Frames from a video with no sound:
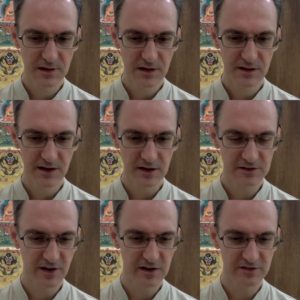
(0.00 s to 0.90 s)
Now, as
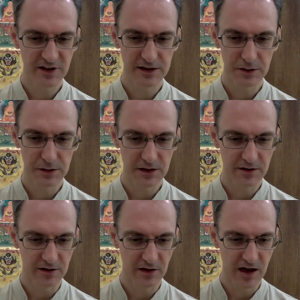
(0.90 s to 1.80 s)
far as I can see, the
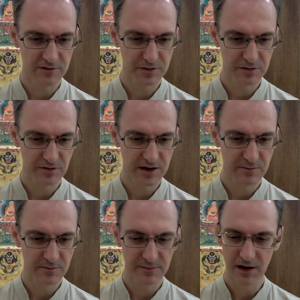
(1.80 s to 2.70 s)
live
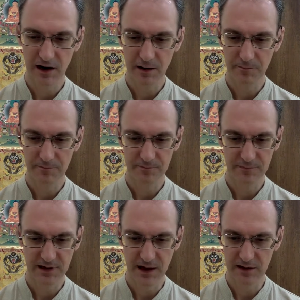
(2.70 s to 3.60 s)
stream,
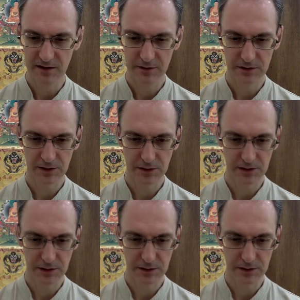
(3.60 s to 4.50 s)
yeah, it just
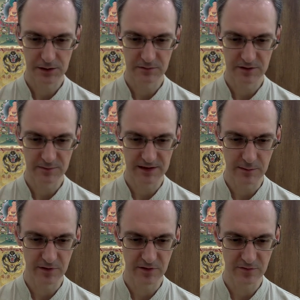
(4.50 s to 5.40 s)
doesn't seem to be coming
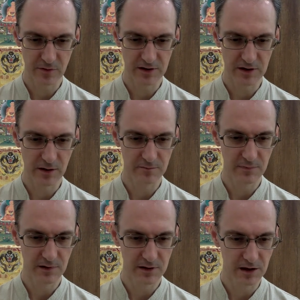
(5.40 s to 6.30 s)
through, and I'm
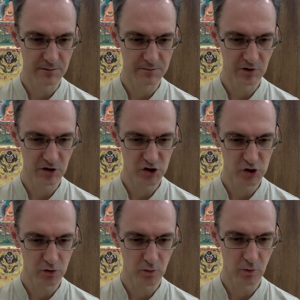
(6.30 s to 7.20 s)
not
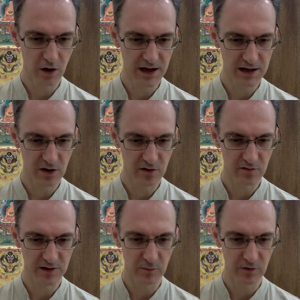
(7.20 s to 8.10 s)
sure why. Hopefully,
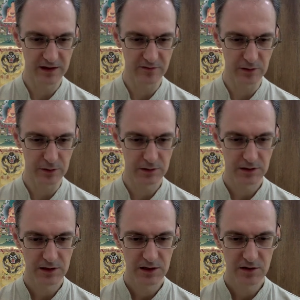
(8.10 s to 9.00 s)
we'll get this
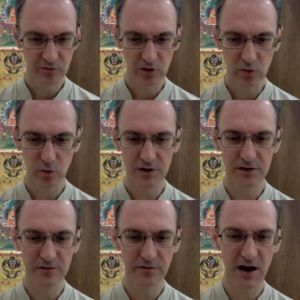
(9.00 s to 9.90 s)
recorded
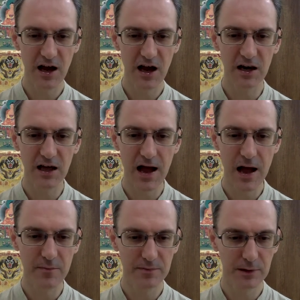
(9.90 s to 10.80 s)
file up
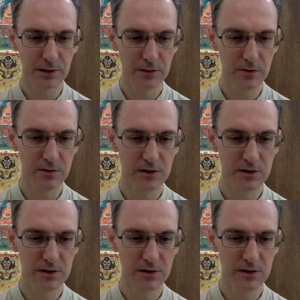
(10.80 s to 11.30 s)
soon.